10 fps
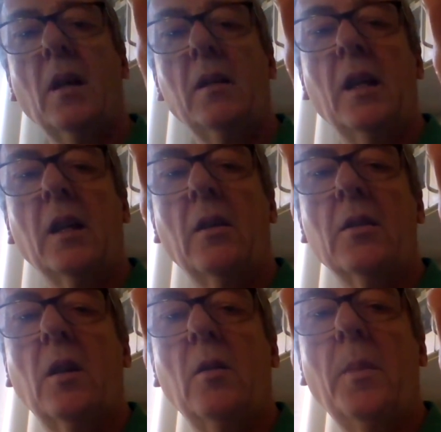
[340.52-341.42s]
There you go.
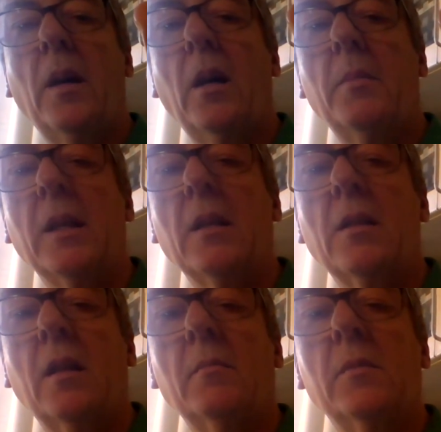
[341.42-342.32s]
So barb is
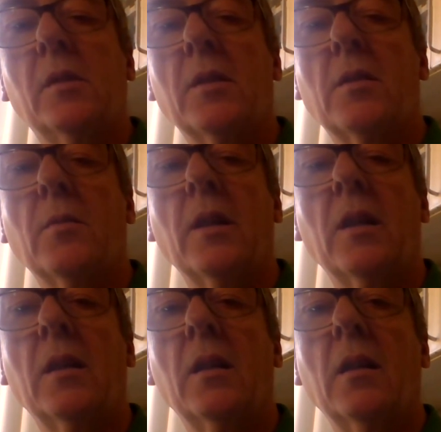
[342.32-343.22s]

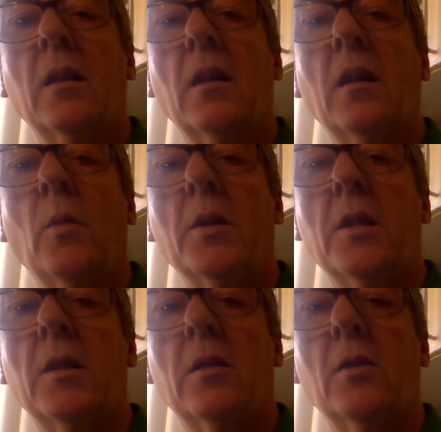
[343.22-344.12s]
drzwi, which
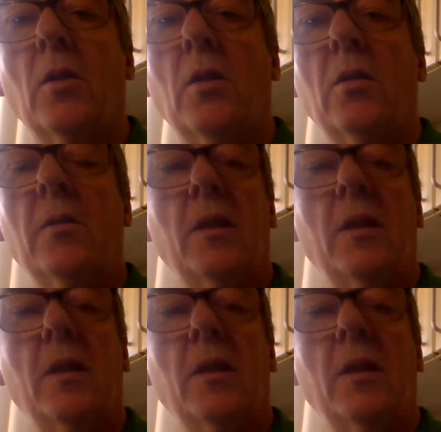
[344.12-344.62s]
is a door.